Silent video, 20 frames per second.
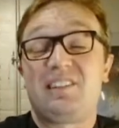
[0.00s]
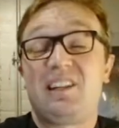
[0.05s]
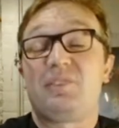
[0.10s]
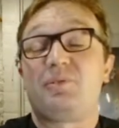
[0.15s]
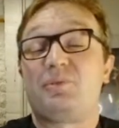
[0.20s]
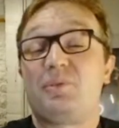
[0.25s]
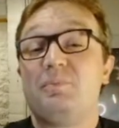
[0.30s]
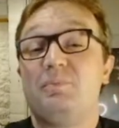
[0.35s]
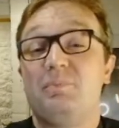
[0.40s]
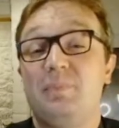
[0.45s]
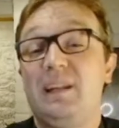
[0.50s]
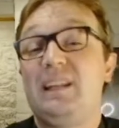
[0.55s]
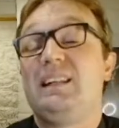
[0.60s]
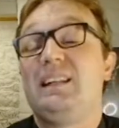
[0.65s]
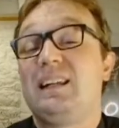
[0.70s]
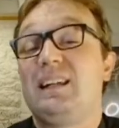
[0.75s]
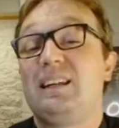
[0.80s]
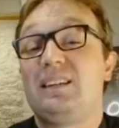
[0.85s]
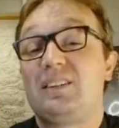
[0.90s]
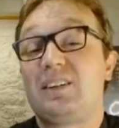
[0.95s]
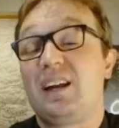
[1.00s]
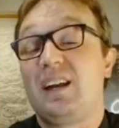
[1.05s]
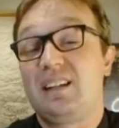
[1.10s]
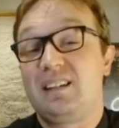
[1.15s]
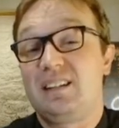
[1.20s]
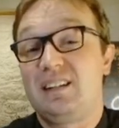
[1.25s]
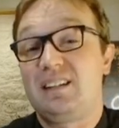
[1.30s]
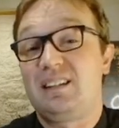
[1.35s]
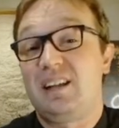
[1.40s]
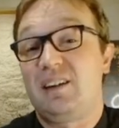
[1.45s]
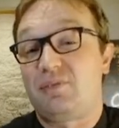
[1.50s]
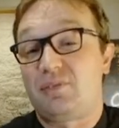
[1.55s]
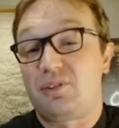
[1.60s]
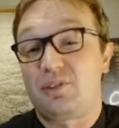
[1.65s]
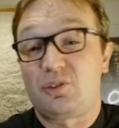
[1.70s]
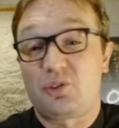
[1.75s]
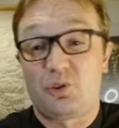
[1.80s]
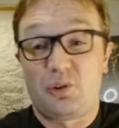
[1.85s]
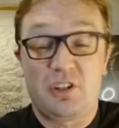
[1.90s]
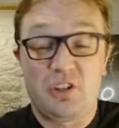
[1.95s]
different meanings to
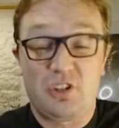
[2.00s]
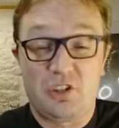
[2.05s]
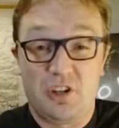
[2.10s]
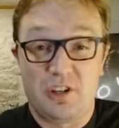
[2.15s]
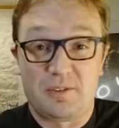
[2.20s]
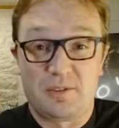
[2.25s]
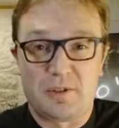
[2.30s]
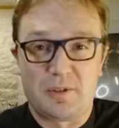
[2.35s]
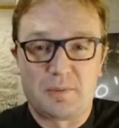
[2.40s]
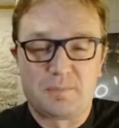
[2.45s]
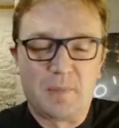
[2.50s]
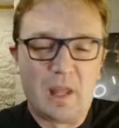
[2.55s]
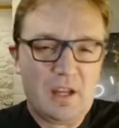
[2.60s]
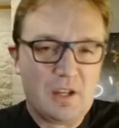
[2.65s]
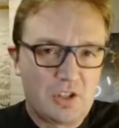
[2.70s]
different Christians.